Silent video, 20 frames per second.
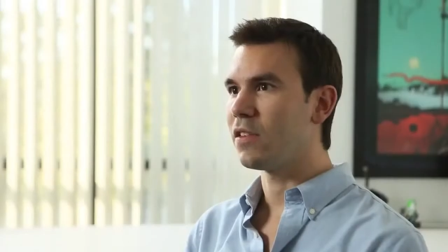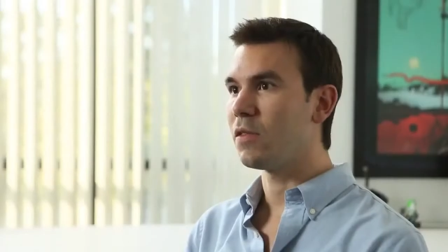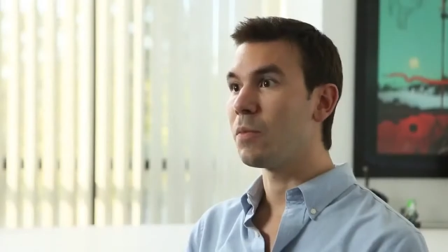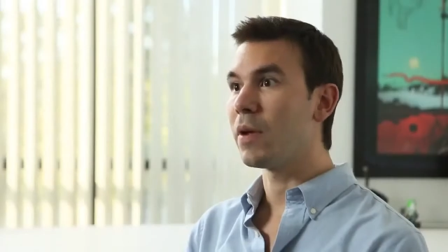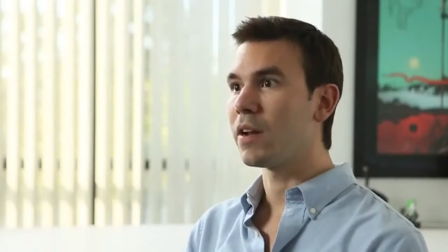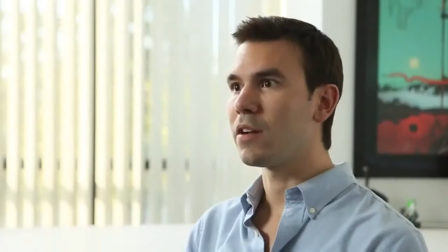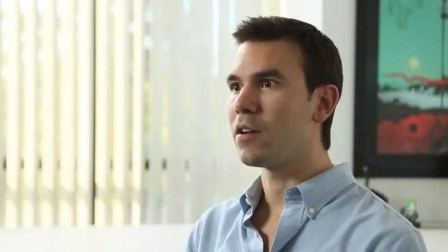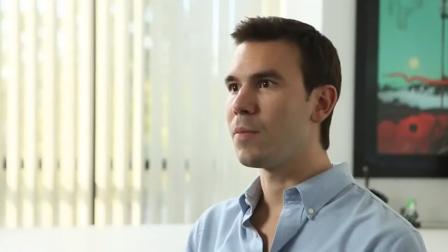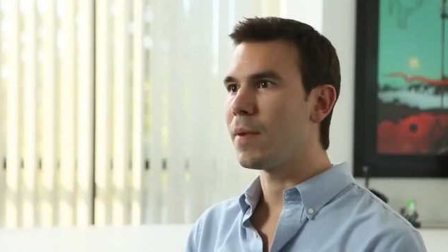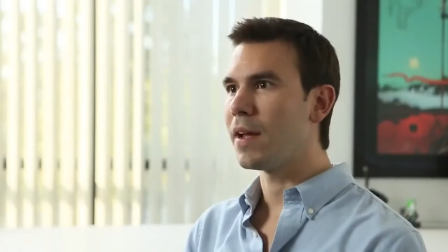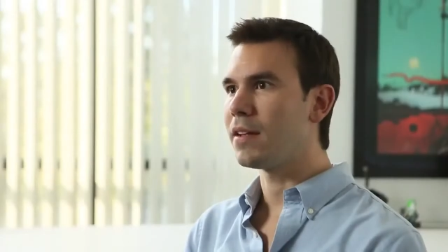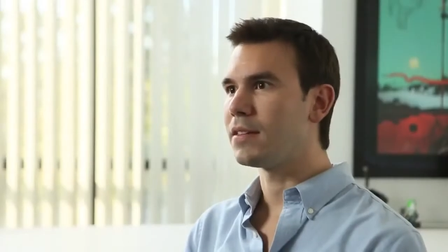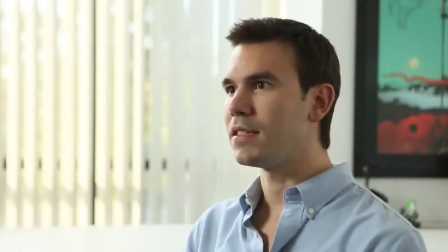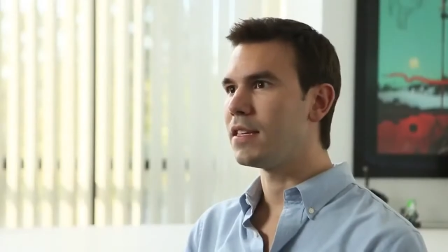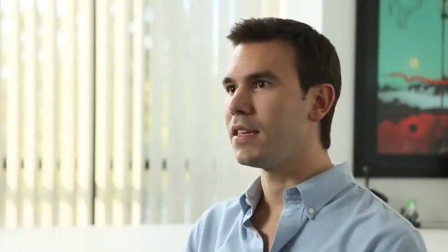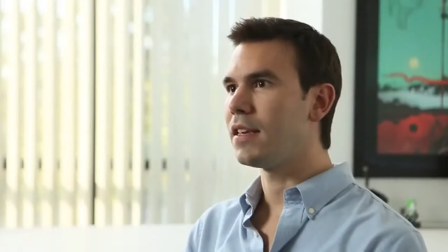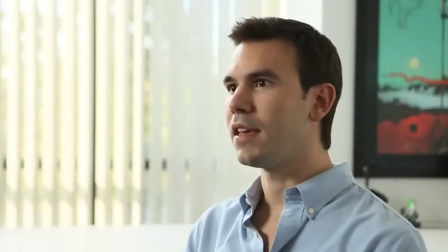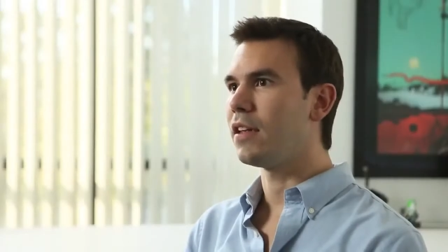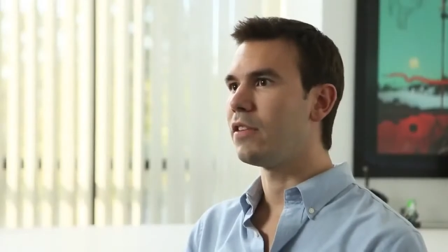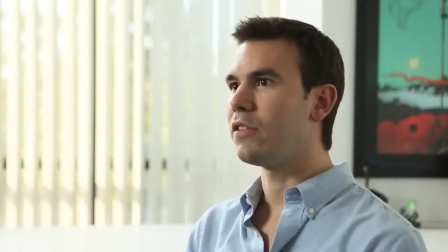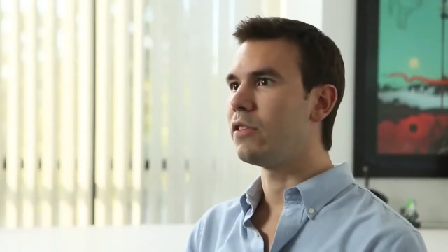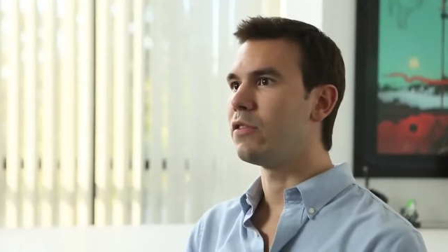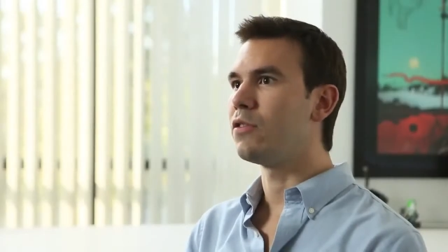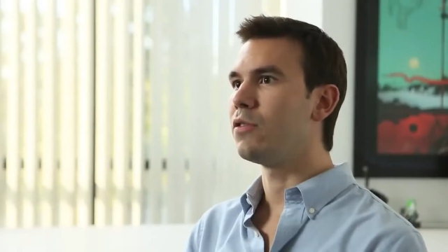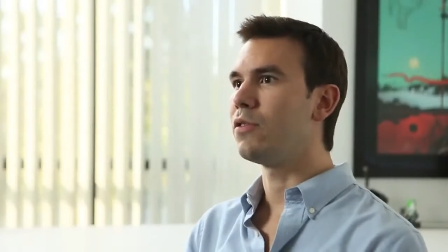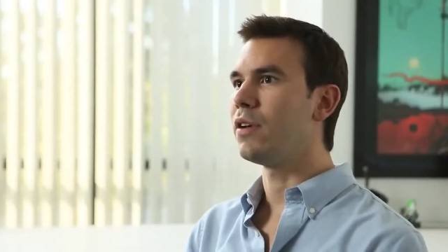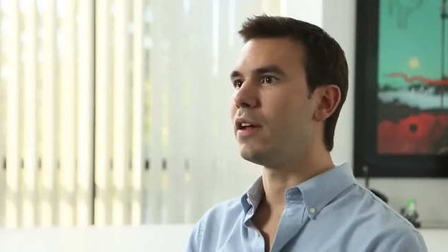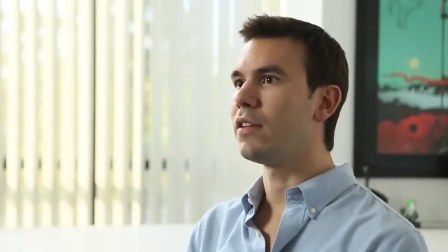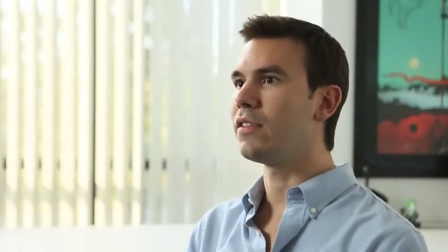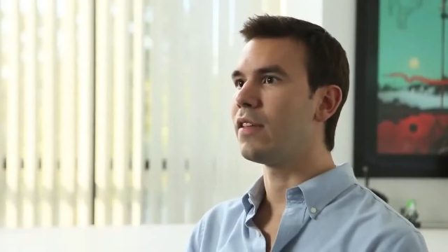that's better about
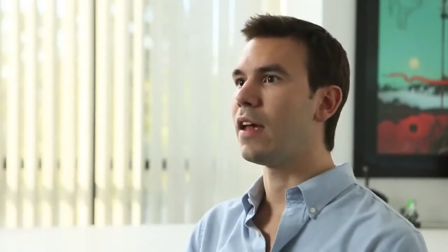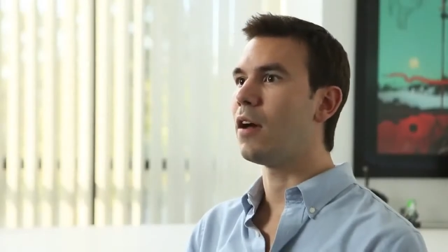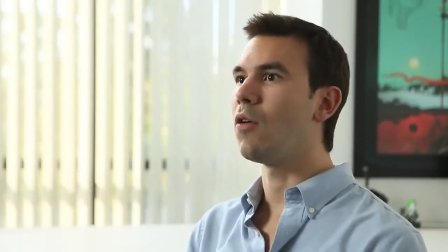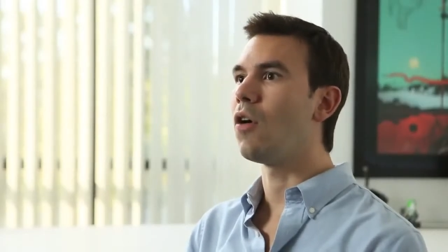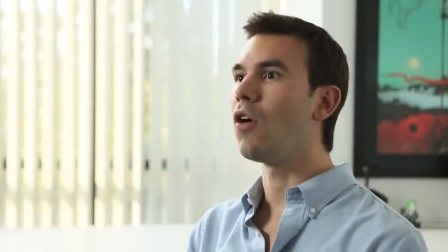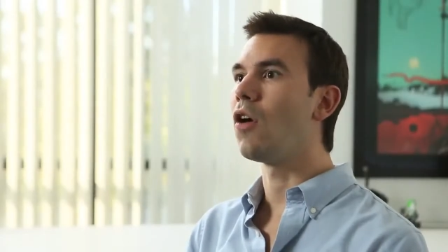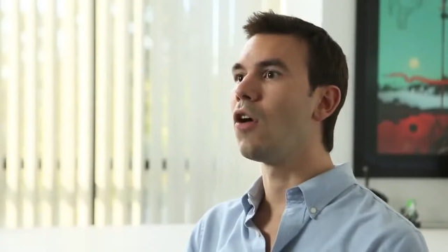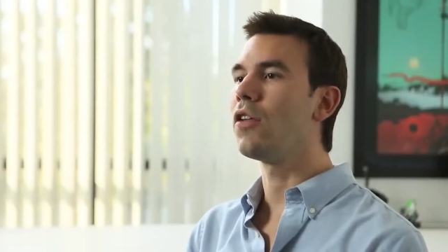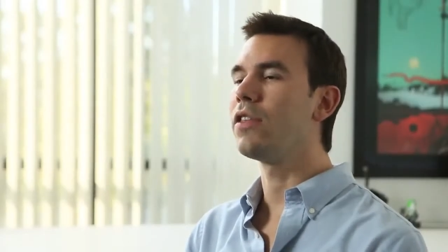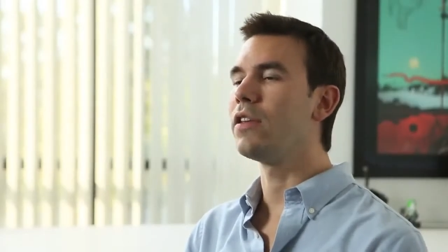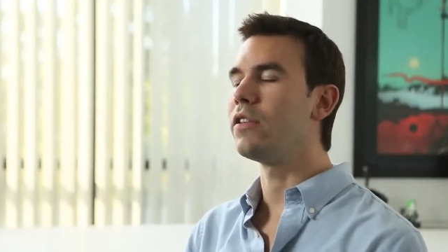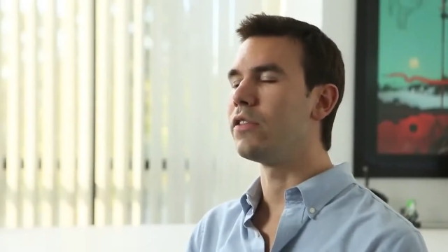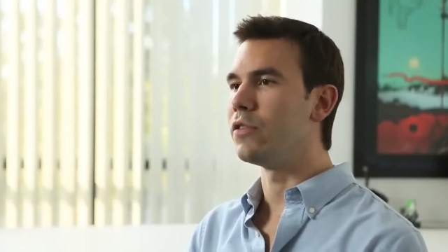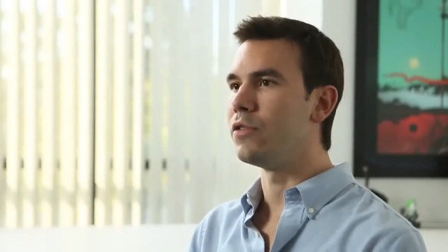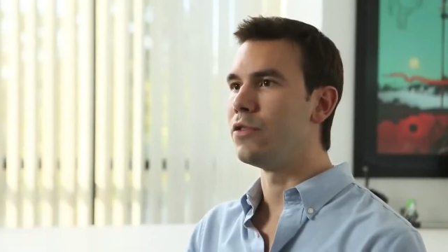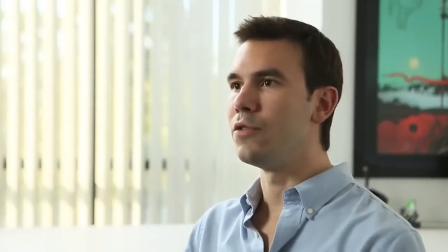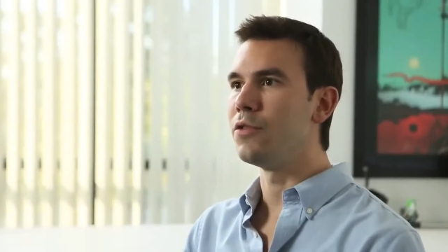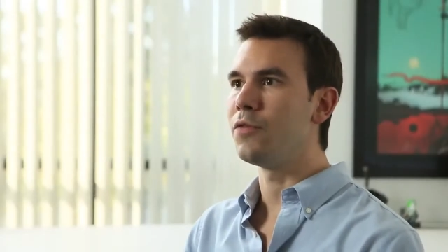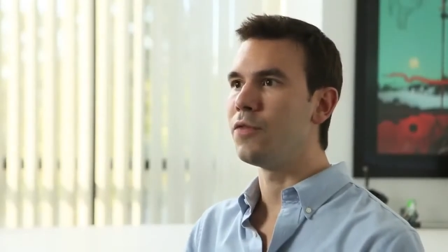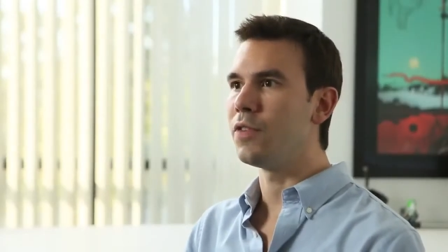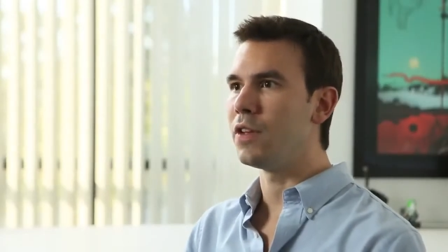DK2, it's how all these new